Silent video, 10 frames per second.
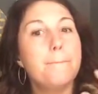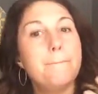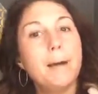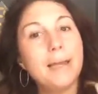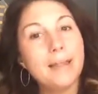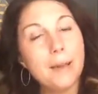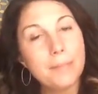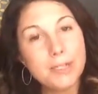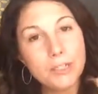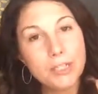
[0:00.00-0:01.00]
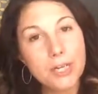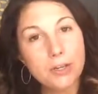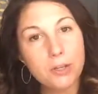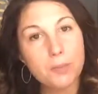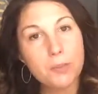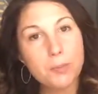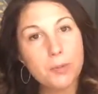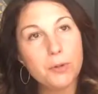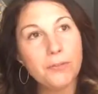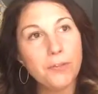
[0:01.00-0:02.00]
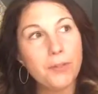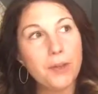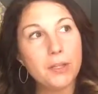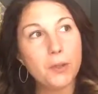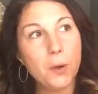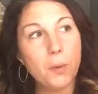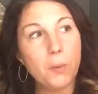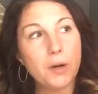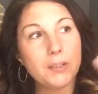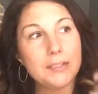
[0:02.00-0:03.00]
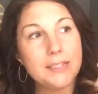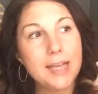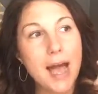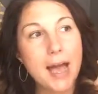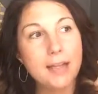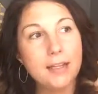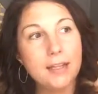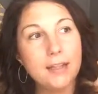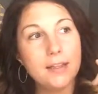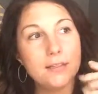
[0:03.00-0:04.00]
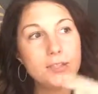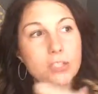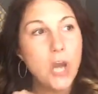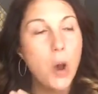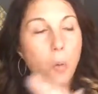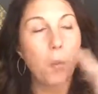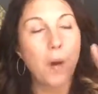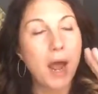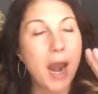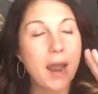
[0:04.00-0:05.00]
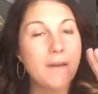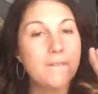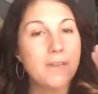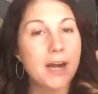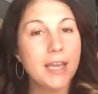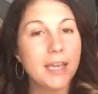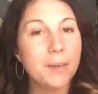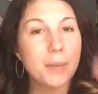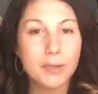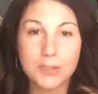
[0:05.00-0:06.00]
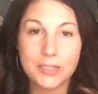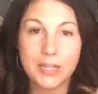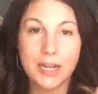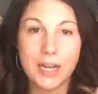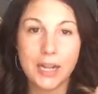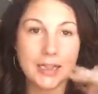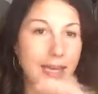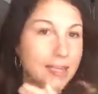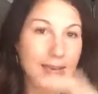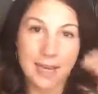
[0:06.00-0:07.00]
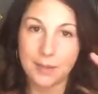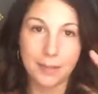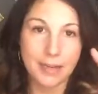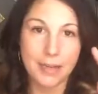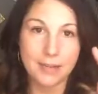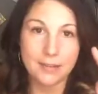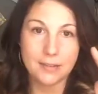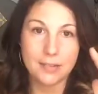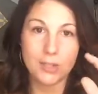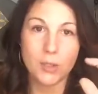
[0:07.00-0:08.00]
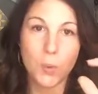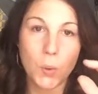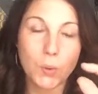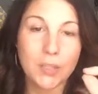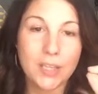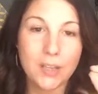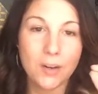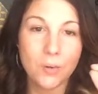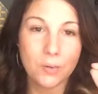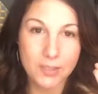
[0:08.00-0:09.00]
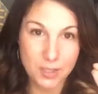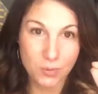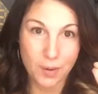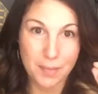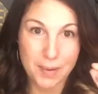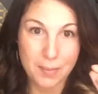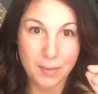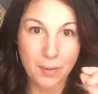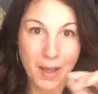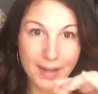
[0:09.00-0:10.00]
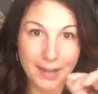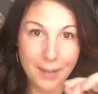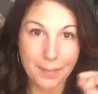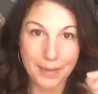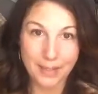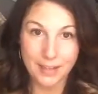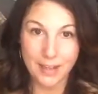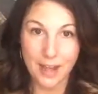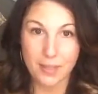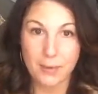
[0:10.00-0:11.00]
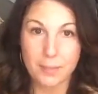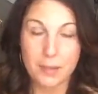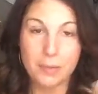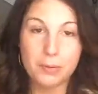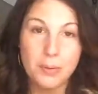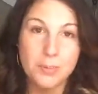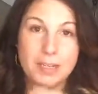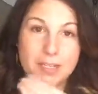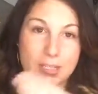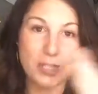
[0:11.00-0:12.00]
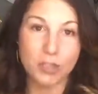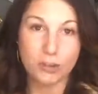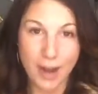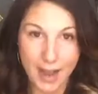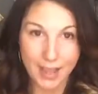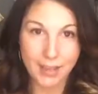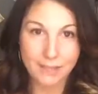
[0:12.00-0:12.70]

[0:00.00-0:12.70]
But I'm going to just tell you the most beautiful thing in the whole world is that there is not one fucking person like anybody else. The only reason why people end up being like other people is because they try.